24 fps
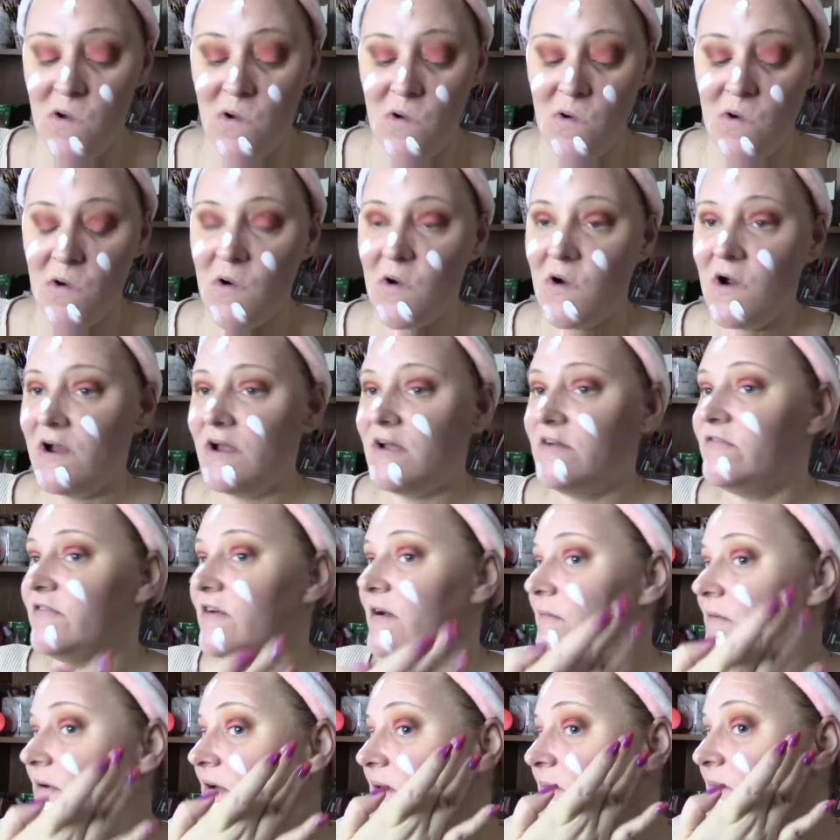Or if
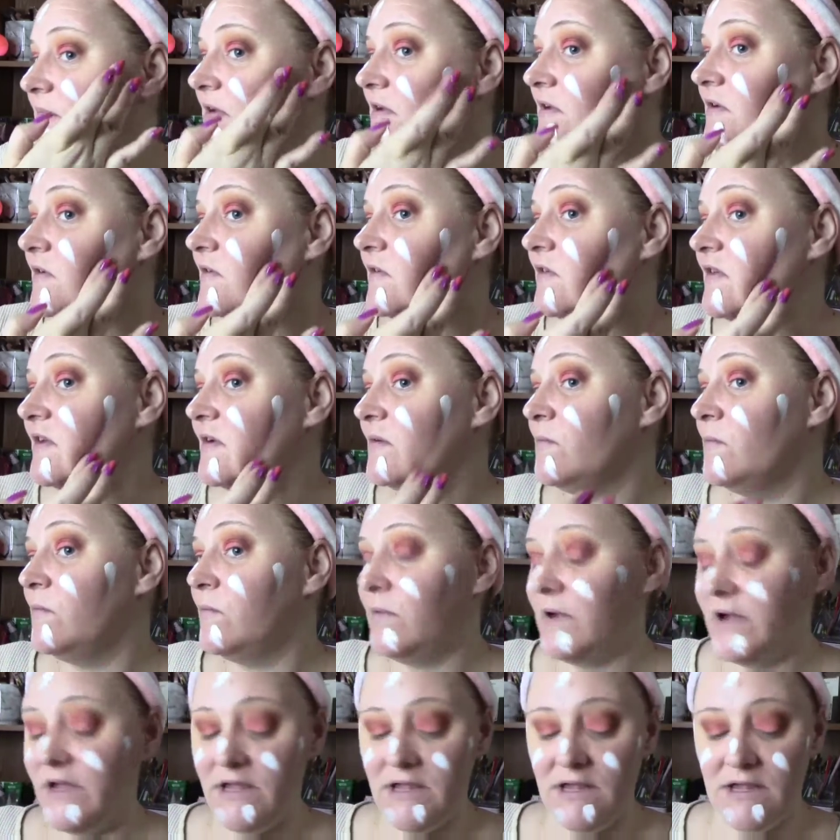I'm going to be using
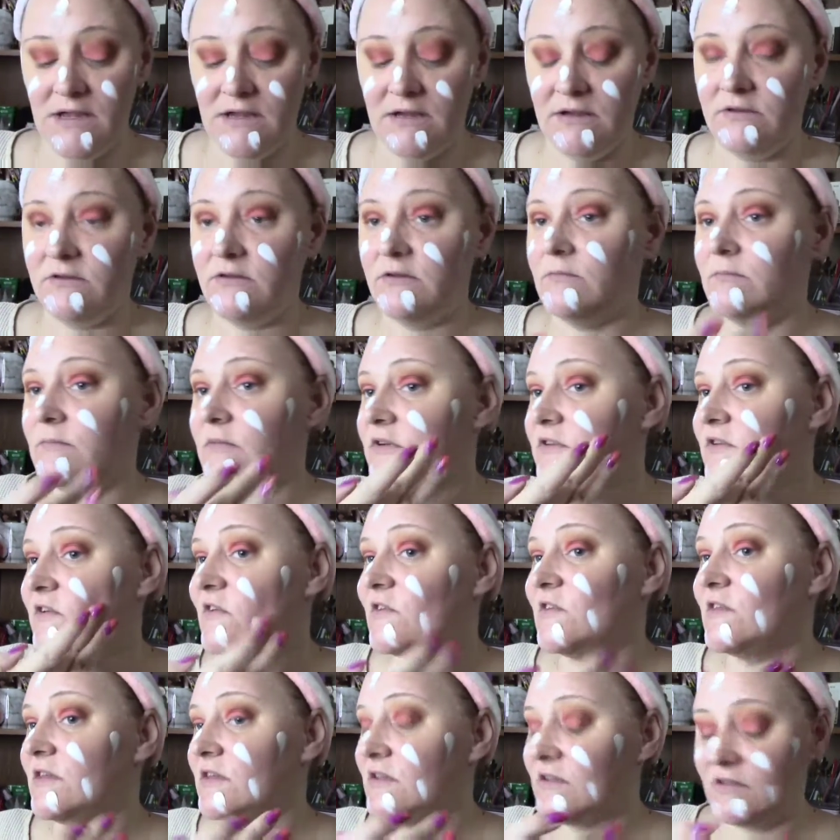way too much
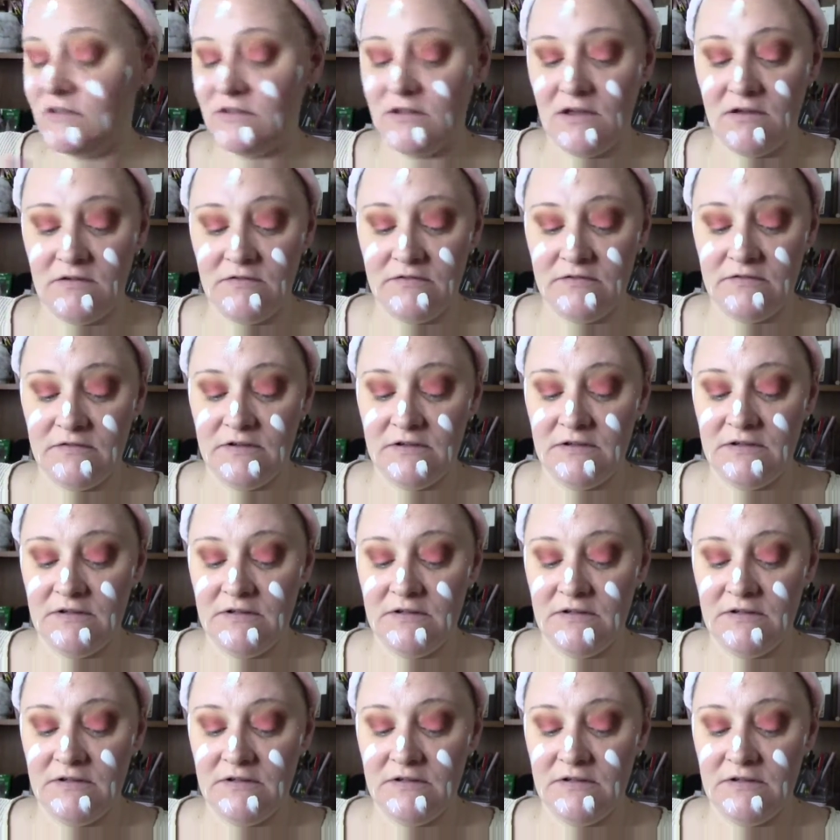of this stuff.